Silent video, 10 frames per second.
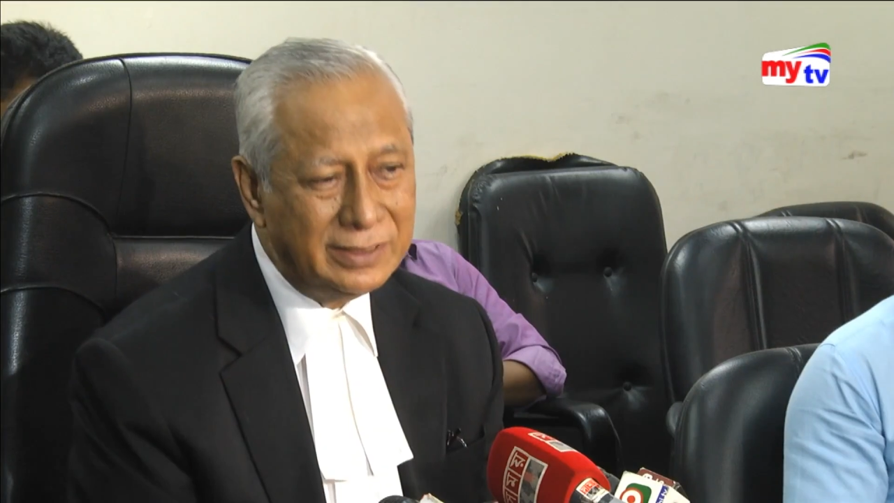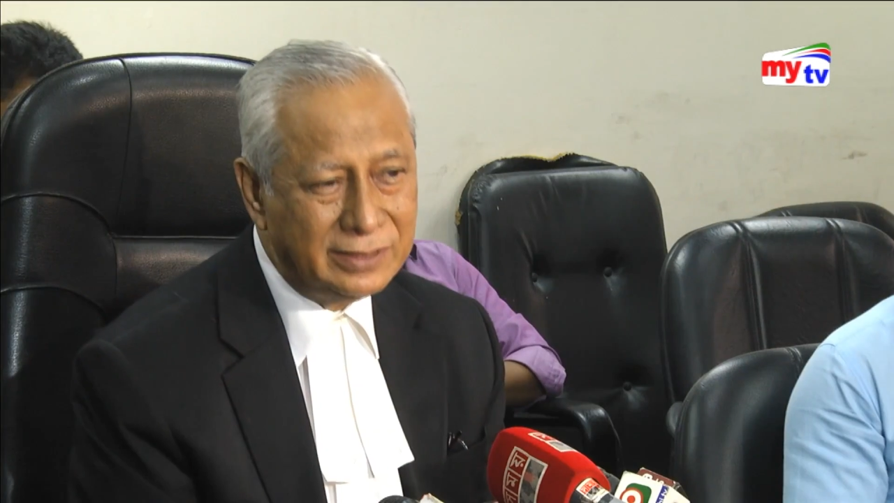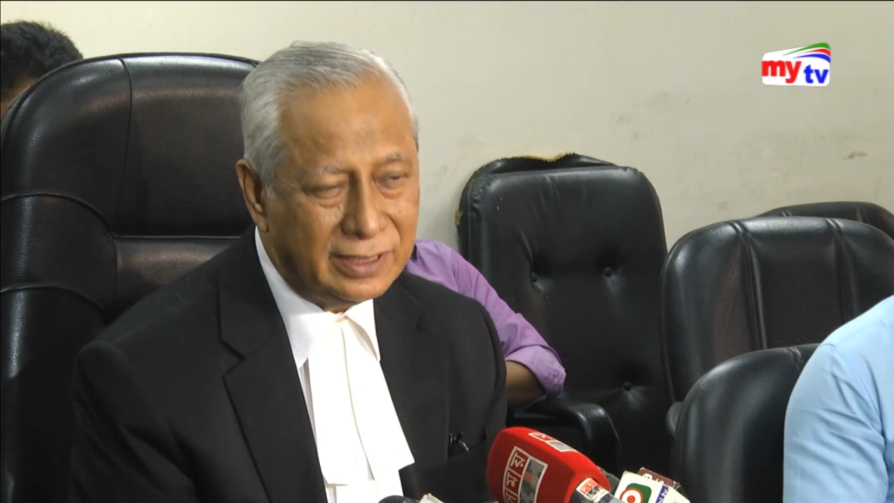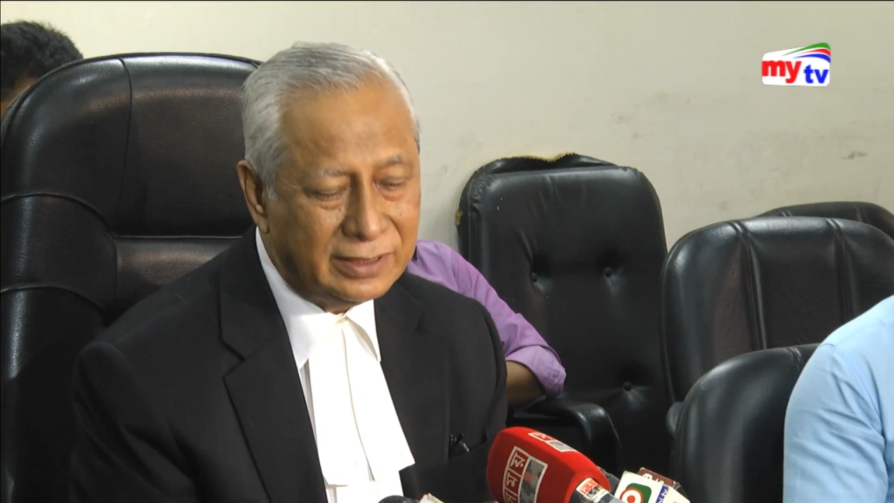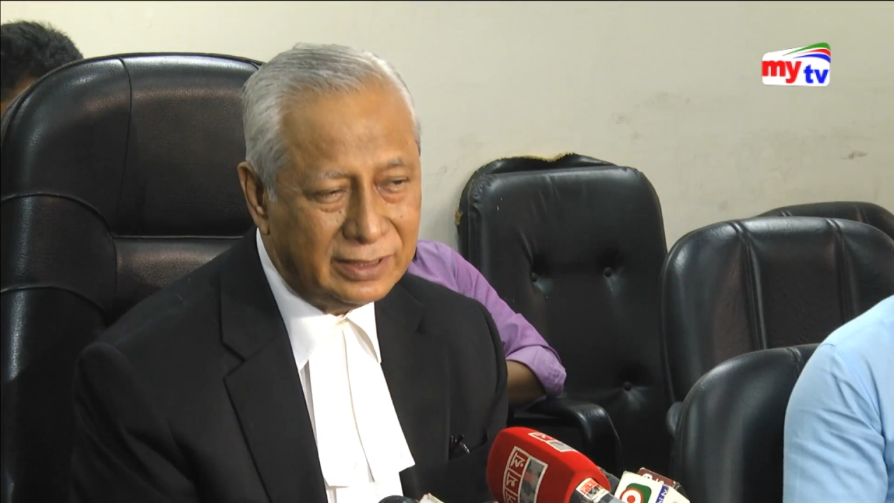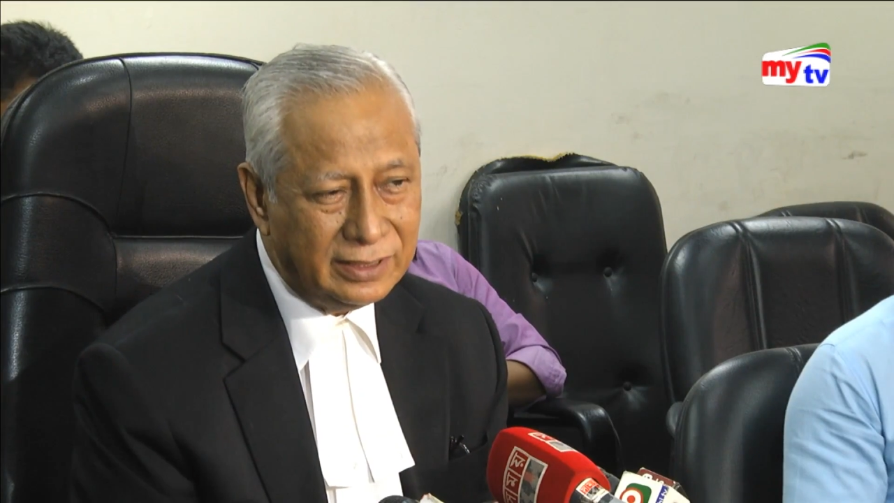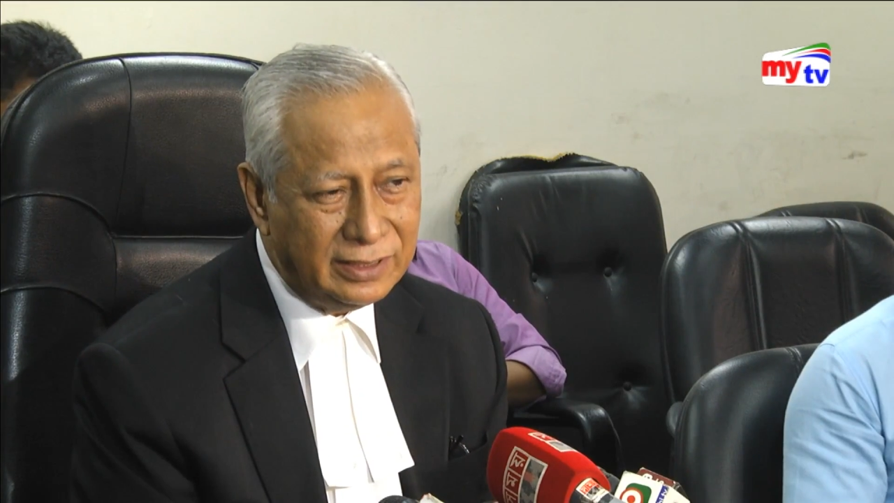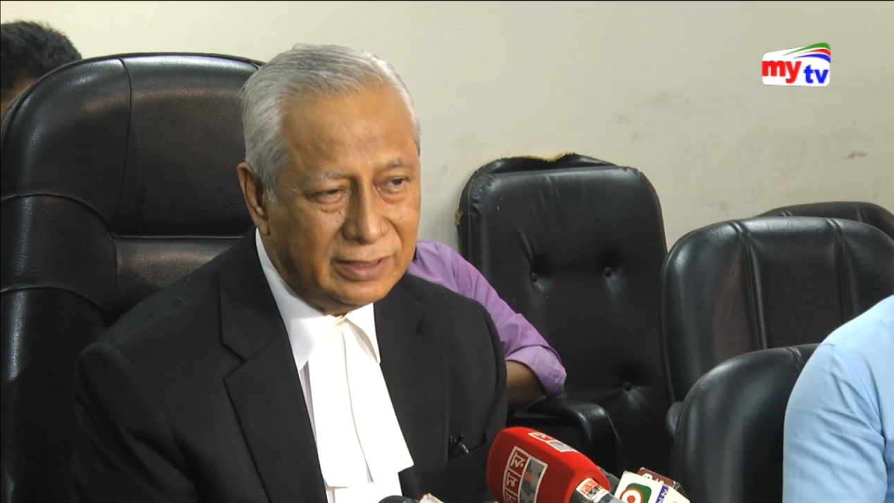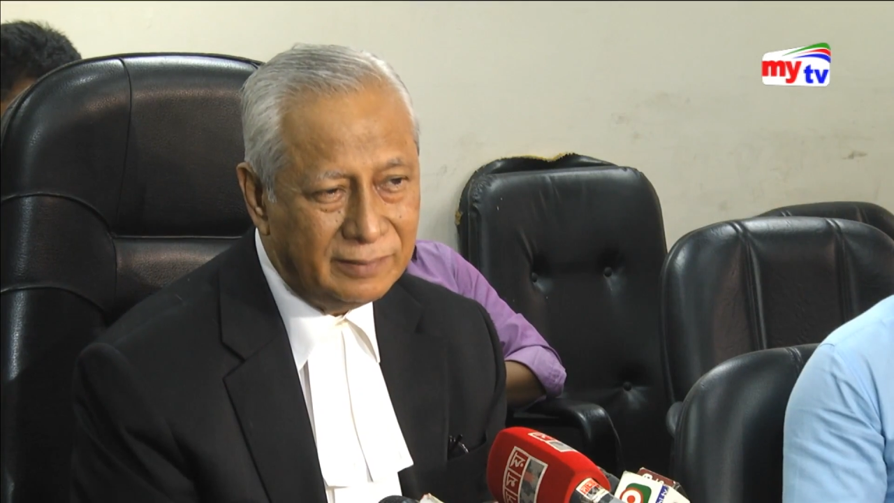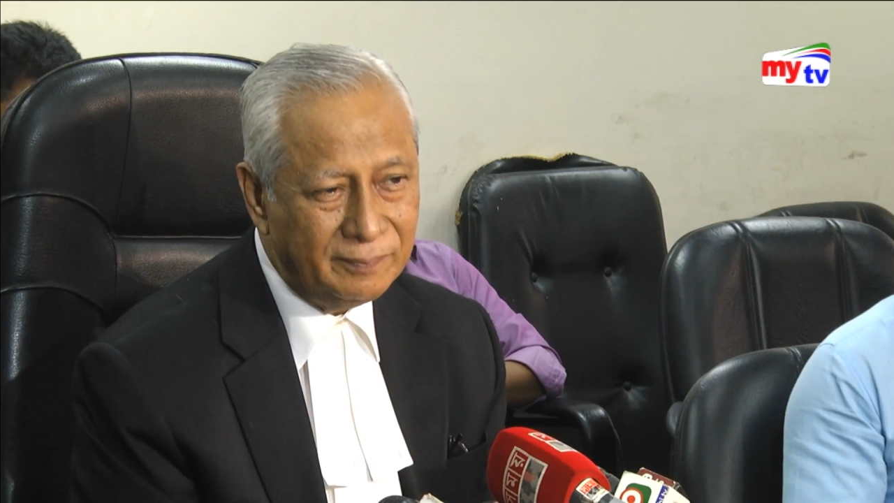to be
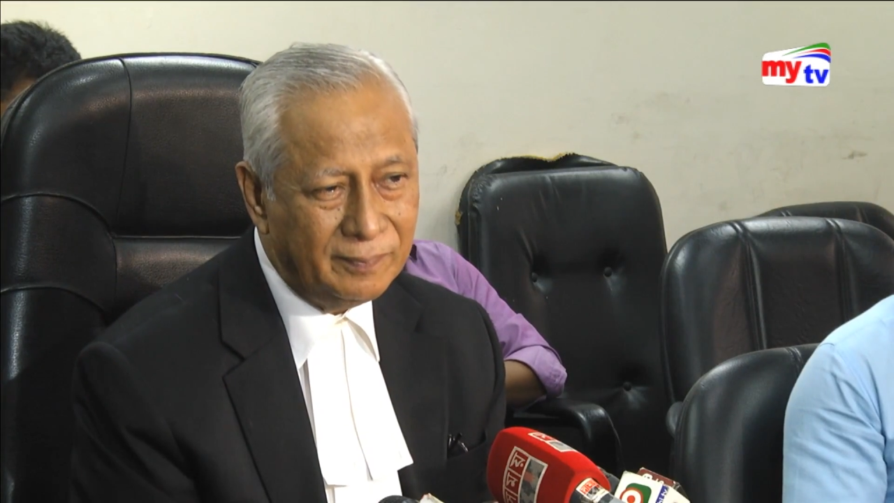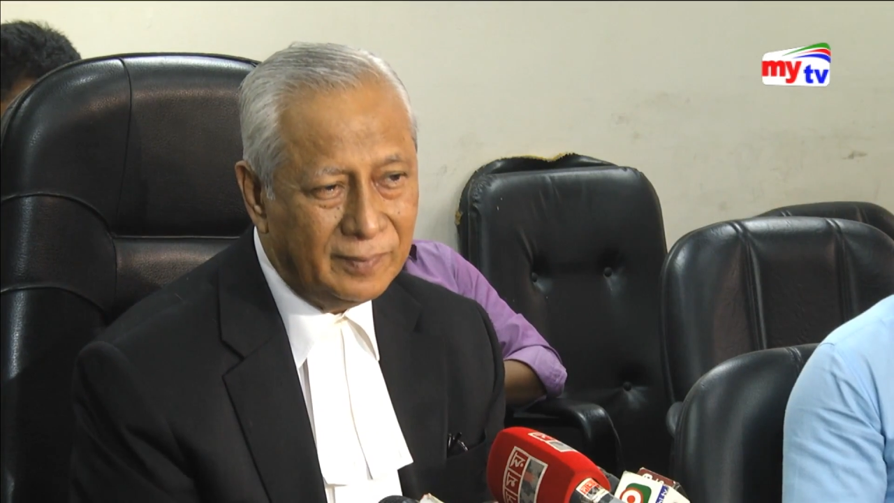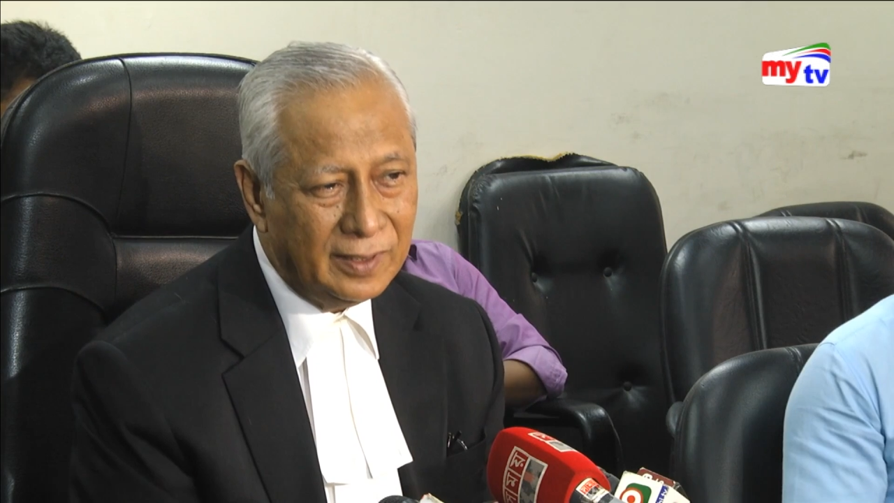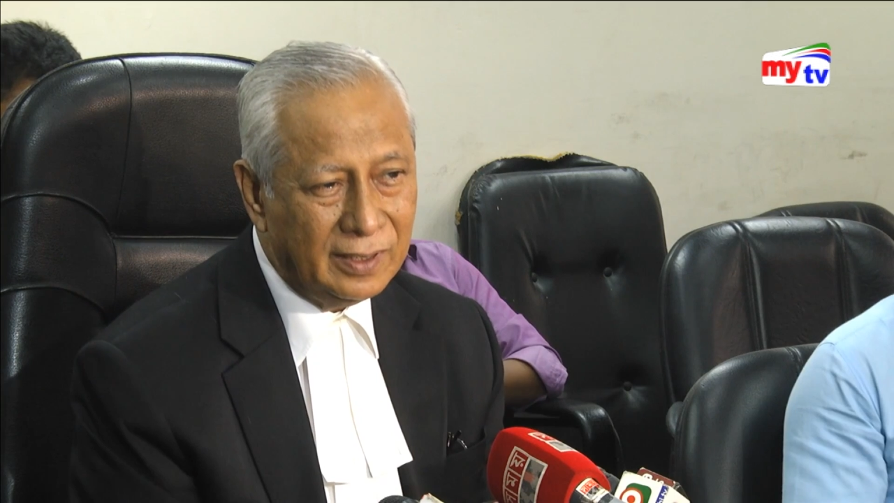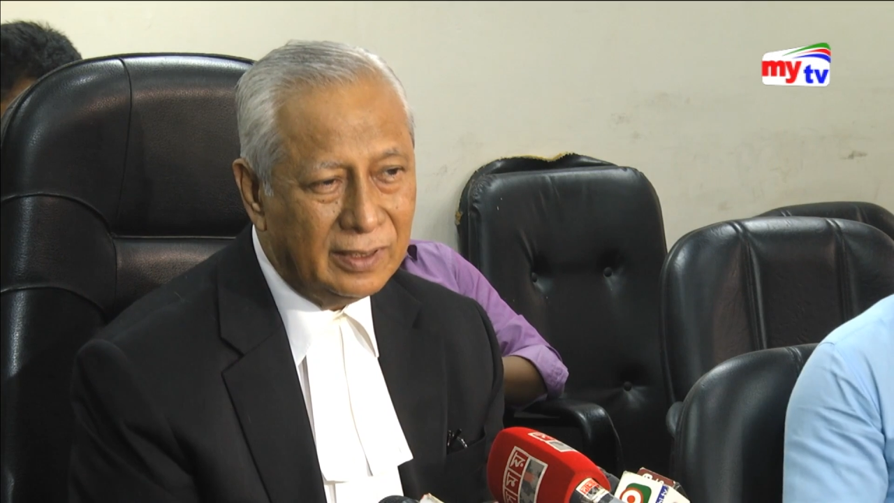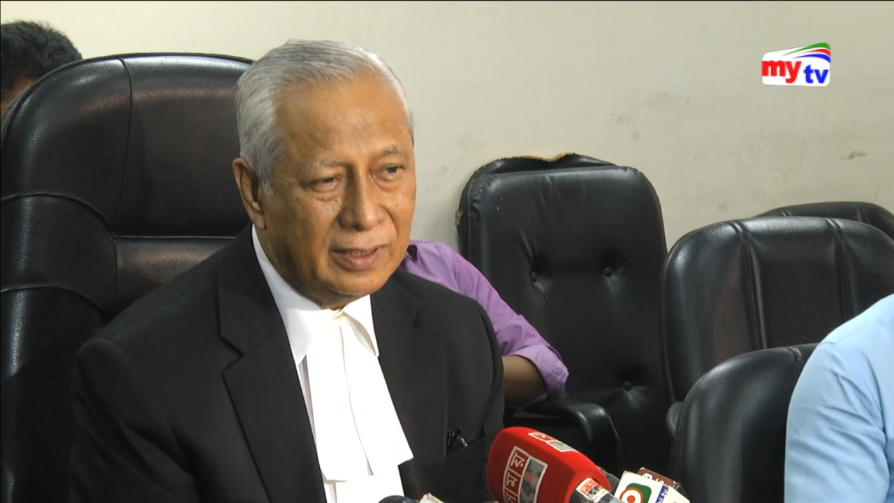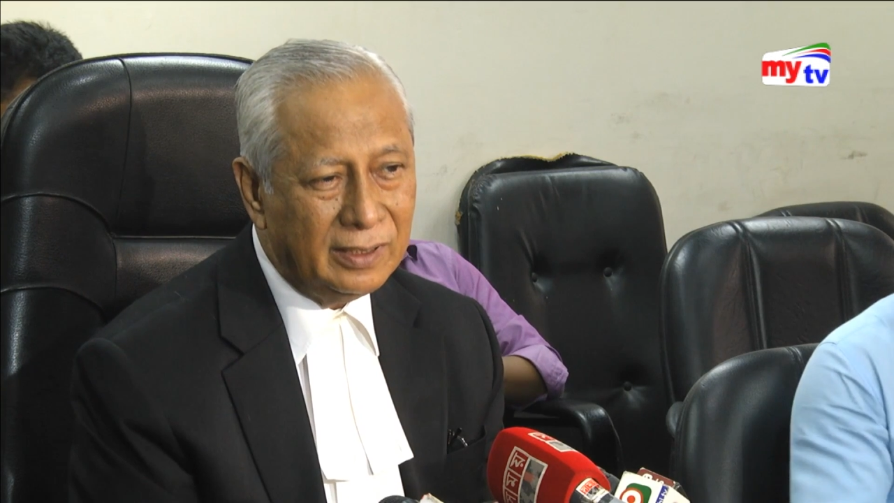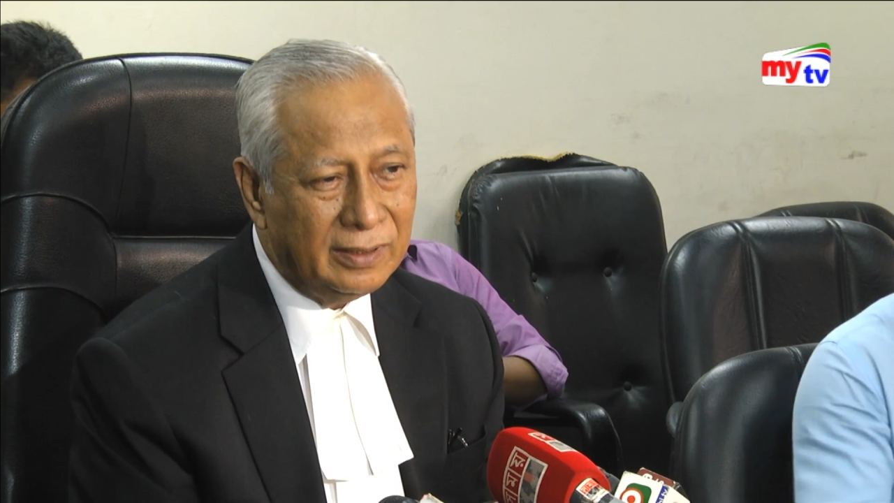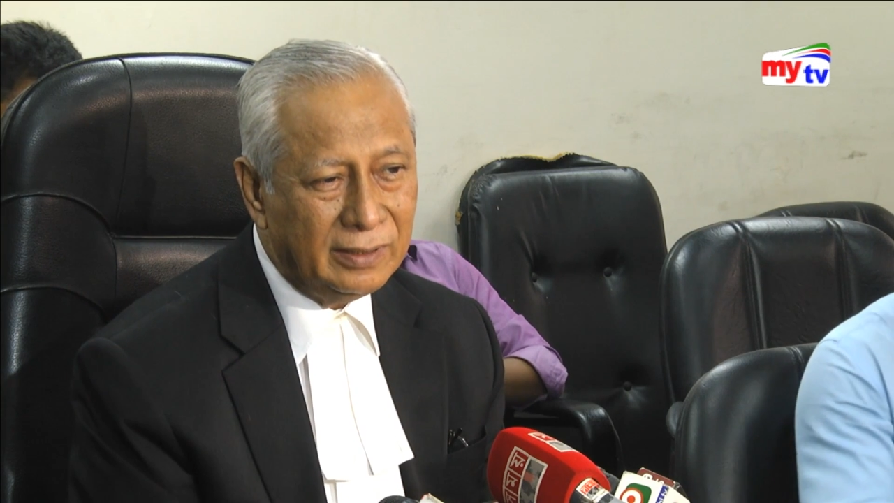taken to a specialized